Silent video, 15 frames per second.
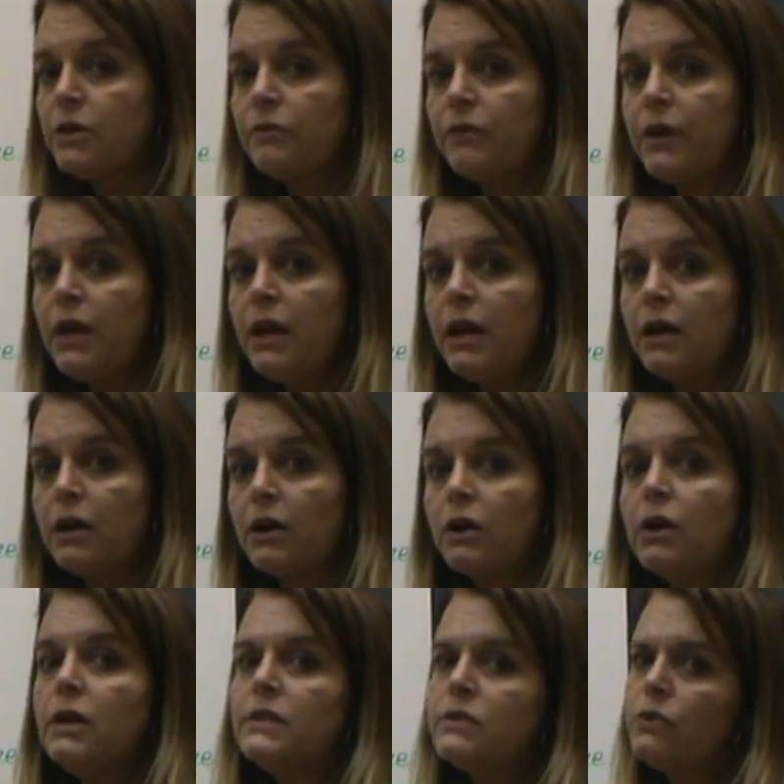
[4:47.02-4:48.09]
over here.
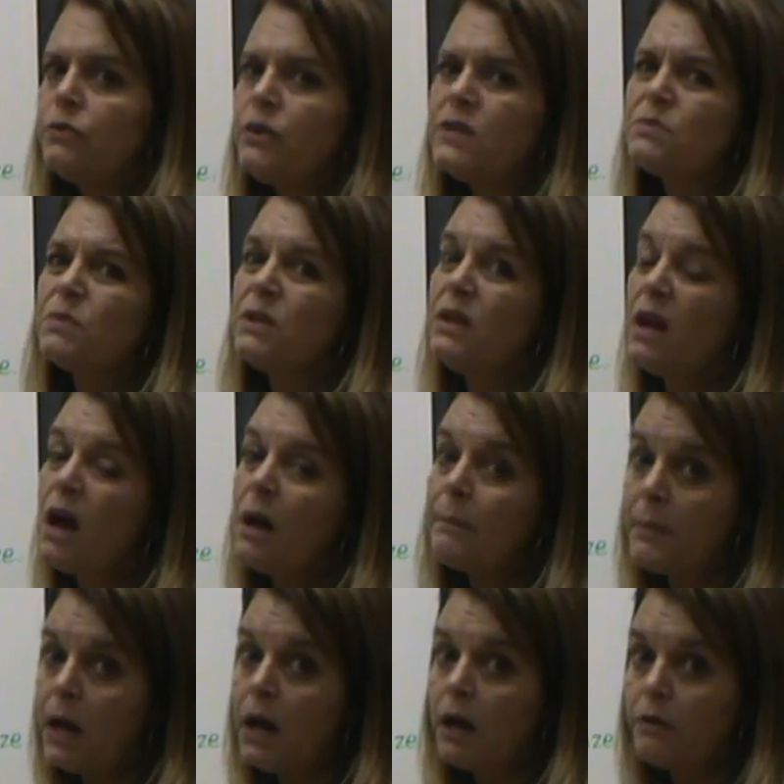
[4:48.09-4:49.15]
So this would not
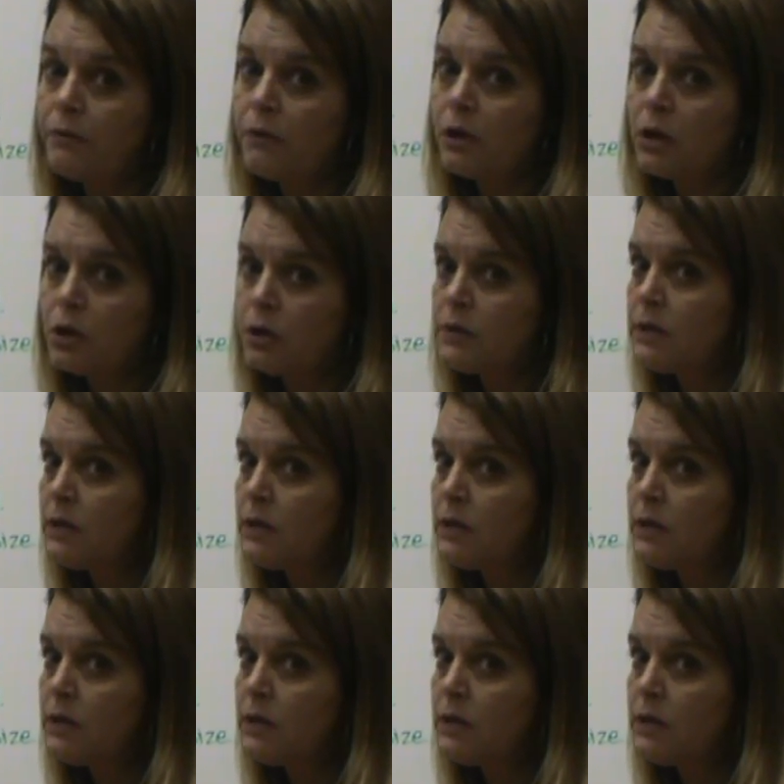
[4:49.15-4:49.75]
make for a good